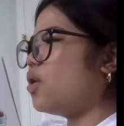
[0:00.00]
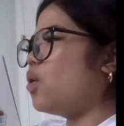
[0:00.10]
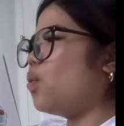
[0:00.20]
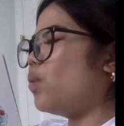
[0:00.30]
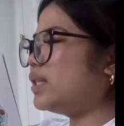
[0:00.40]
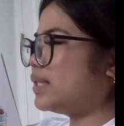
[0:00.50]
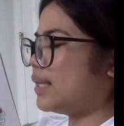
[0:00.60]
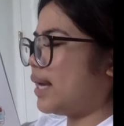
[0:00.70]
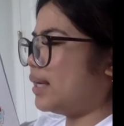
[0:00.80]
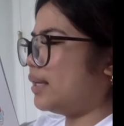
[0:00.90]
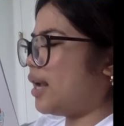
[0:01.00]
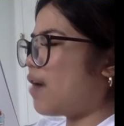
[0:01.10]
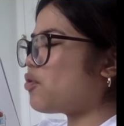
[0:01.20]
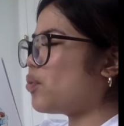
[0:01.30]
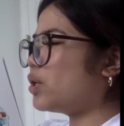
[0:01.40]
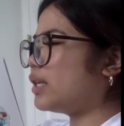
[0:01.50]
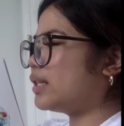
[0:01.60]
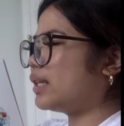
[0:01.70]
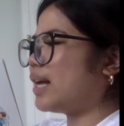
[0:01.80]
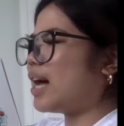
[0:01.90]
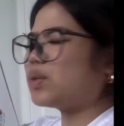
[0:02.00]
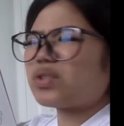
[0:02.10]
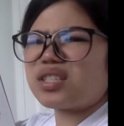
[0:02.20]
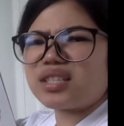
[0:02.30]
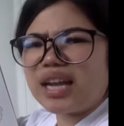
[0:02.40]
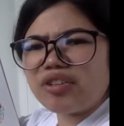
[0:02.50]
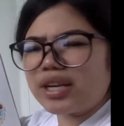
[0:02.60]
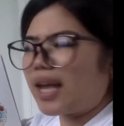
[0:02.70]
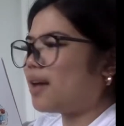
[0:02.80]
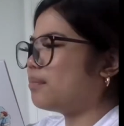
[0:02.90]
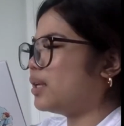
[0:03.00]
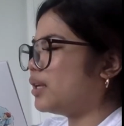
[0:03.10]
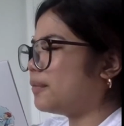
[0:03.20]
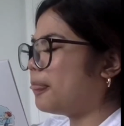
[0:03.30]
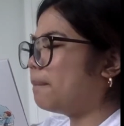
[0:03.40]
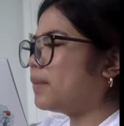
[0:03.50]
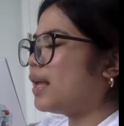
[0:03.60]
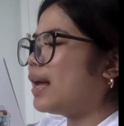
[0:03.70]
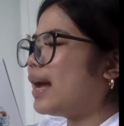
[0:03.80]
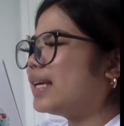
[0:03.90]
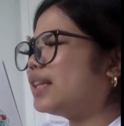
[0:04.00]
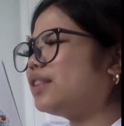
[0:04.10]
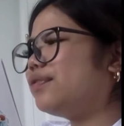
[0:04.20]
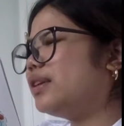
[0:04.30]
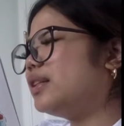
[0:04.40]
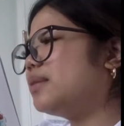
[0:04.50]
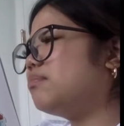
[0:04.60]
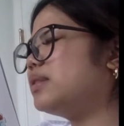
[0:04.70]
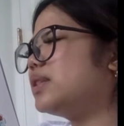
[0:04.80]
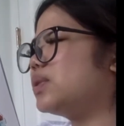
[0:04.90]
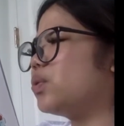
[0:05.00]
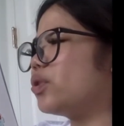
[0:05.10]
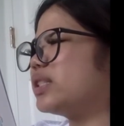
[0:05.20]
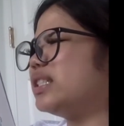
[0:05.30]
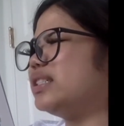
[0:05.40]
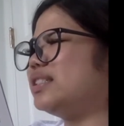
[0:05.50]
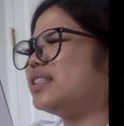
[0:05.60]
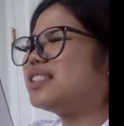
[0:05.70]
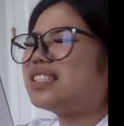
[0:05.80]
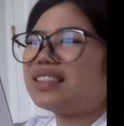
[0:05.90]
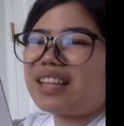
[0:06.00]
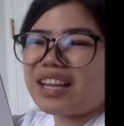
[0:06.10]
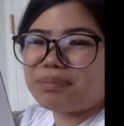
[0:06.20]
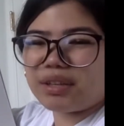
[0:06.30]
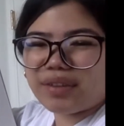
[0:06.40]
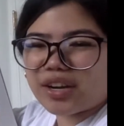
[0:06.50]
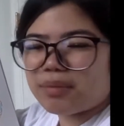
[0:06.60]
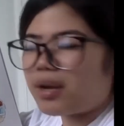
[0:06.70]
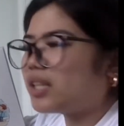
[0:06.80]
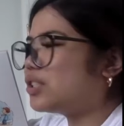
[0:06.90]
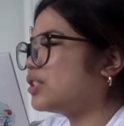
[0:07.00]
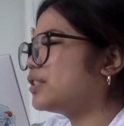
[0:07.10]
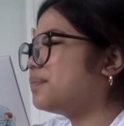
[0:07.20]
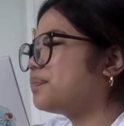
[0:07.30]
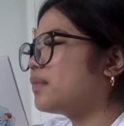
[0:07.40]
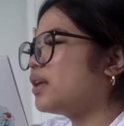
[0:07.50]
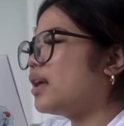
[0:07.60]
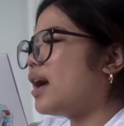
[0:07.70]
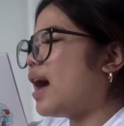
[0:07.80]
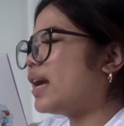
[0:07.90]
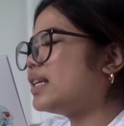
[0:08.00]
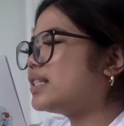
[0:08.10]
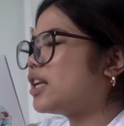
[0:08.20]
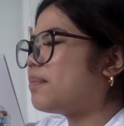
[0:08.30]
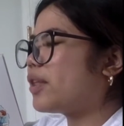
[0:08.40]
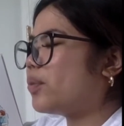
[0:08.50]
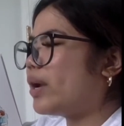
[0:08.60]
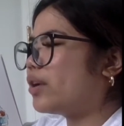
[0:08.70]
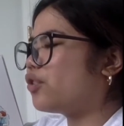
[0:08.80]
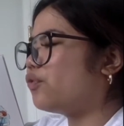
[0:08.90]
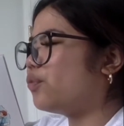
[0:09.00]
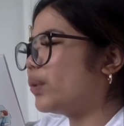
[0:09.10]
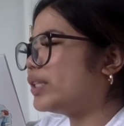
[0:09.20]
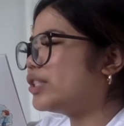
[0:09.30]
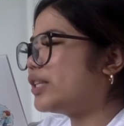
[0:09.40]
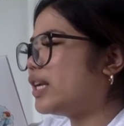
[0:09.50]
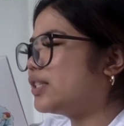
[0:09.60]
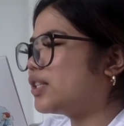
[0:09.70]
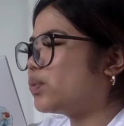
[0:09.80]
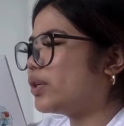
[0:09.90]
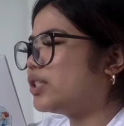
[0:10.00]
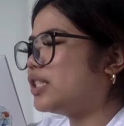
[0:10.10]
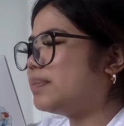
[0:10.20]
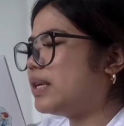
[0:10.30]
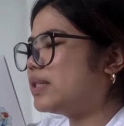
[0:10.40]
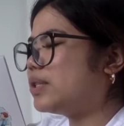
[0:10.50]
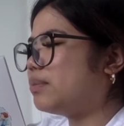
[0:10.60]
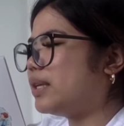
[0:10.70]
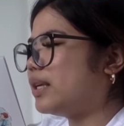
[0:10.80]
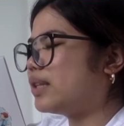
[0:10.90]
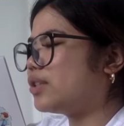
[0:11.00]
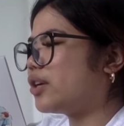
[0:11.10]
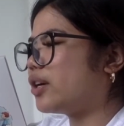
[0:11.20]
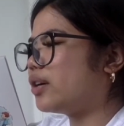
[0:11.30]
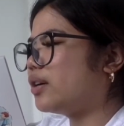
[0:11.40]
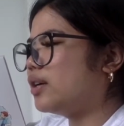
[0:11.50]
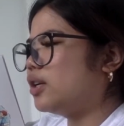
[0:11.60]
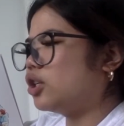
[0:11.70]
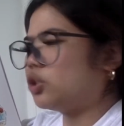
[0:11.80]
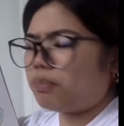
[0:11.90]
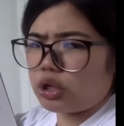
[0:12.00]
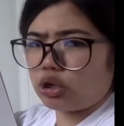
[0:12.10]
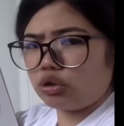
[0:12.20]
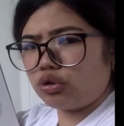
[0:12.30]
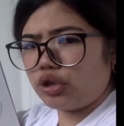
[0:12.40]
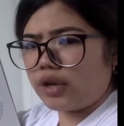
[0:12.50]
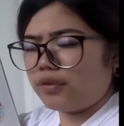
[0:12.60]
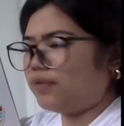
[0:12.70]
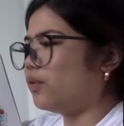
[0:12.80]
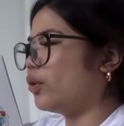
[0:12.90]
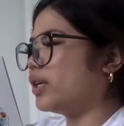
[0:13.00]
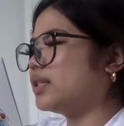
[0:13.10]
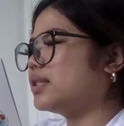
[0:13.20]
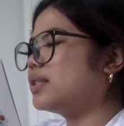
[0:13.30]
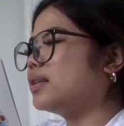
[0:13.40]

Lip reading: Once again, everyone in the class was staring at me. I get the feeling Mrs. Gorski doesn't like me very much. I can tell by the way her voice changes when she speaks to me. It's her speaking to David voice.